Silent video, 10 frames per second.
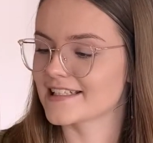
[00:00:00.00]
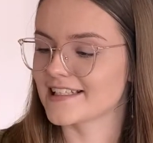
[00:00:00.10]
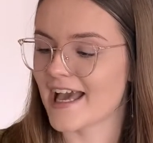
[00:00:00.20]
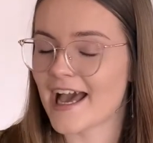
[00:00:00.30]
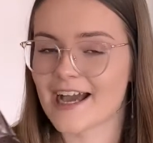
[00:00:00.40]

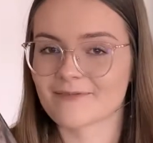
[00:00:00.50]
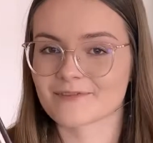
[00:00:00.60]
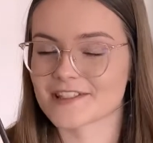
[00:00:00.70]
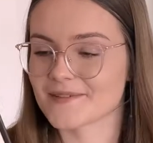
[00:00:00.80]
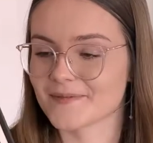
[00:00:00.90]
yeah, I'm
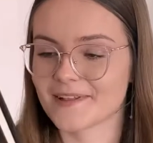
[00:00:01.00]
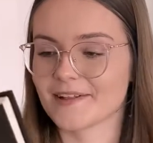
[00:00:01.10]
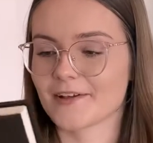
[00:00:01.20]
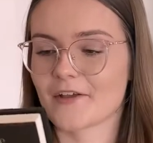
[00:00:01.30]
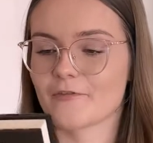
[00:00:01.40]
just really
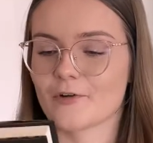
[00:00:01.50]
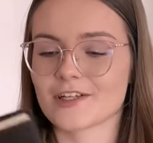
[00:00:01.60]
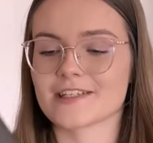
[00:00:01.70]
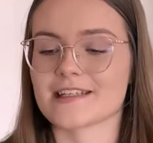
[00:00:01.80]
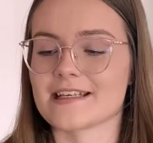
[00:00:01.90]
looking forward
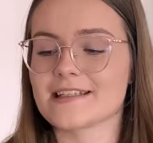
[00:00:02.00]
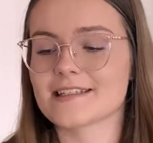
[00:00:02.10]
to this.